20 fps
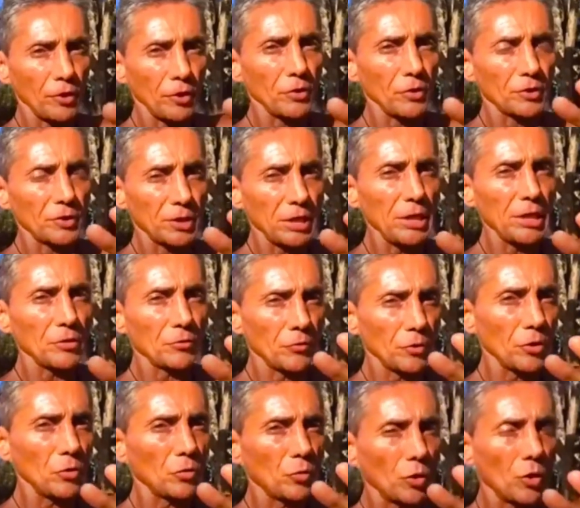to see the
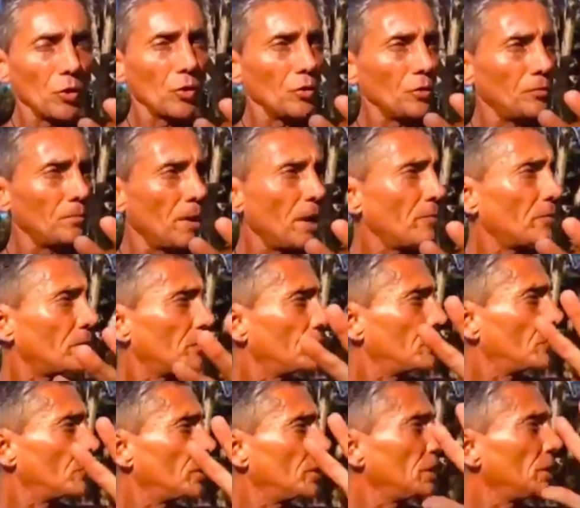real world, remember,
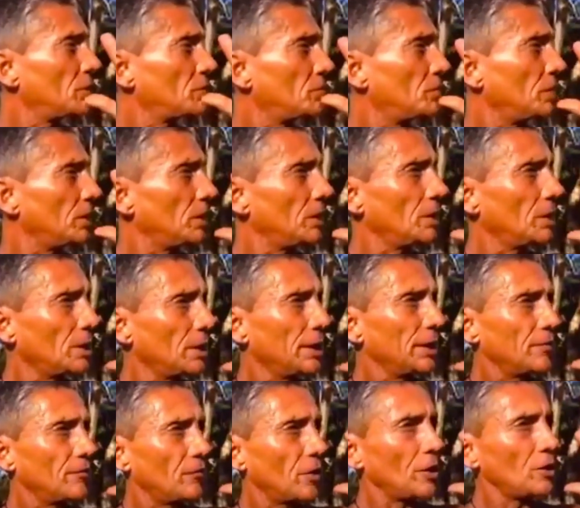we need to be
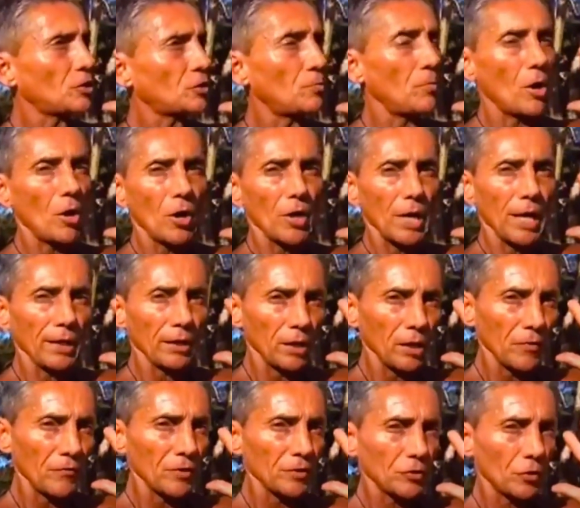very smart and
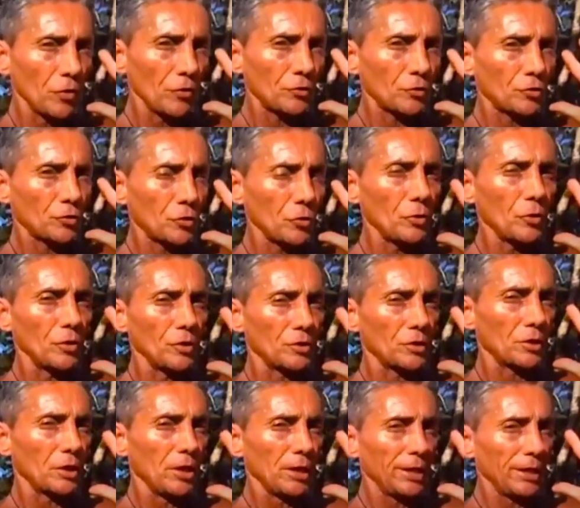live as Earth
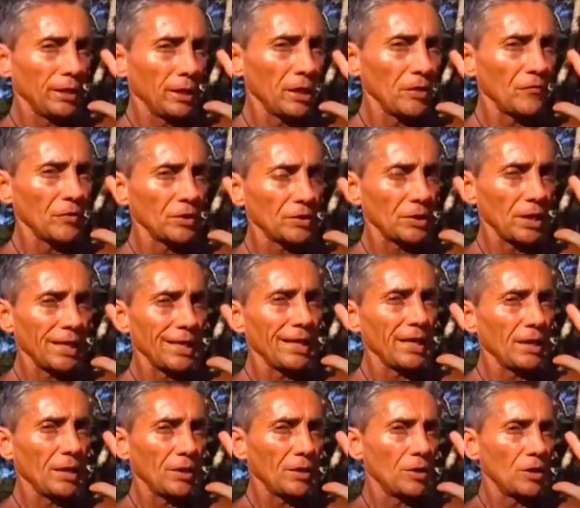stewards, live as a
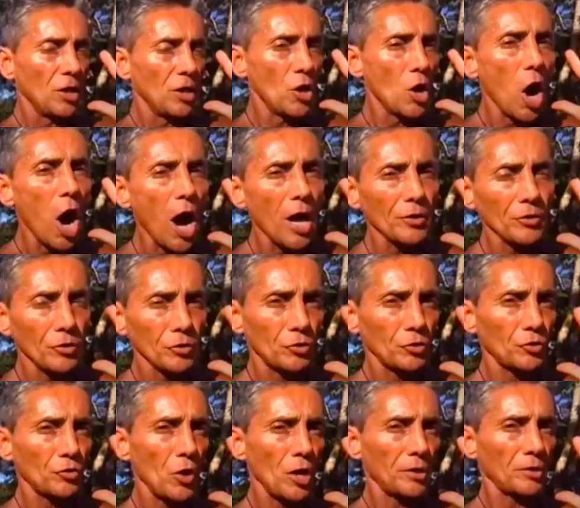non
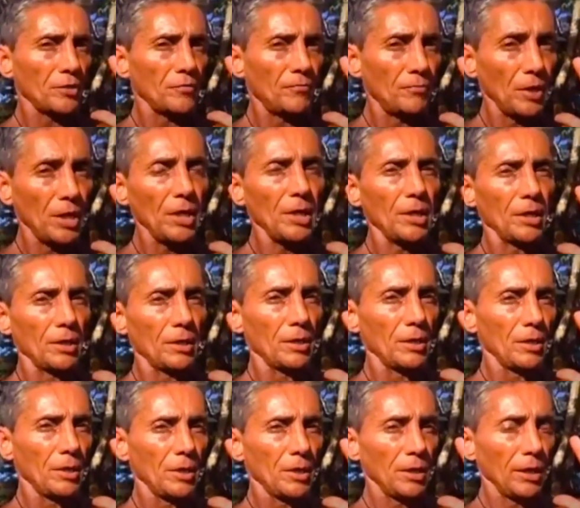destructive being
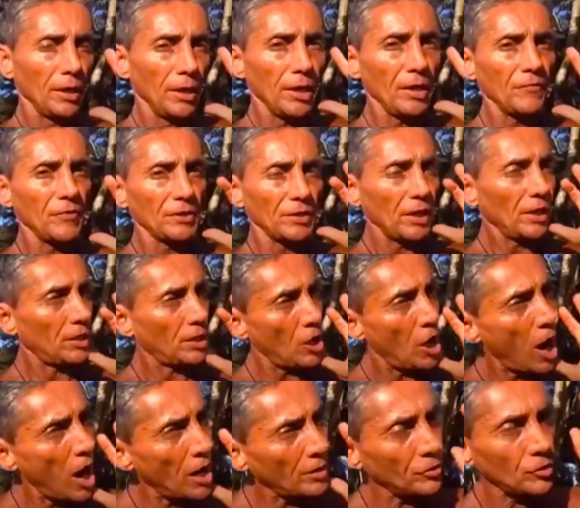live as a
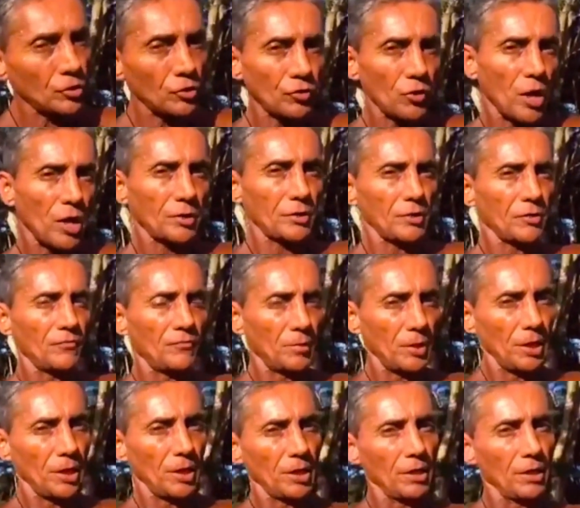constructive
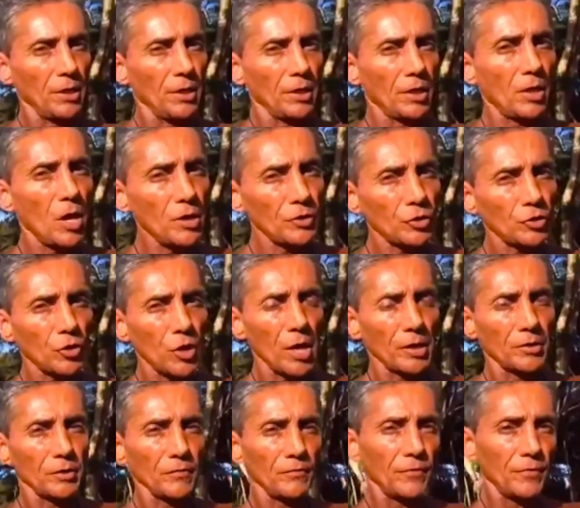being,
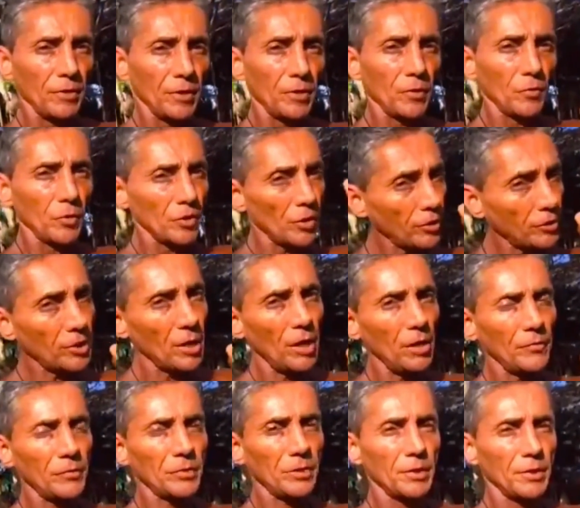constructive with ourselves,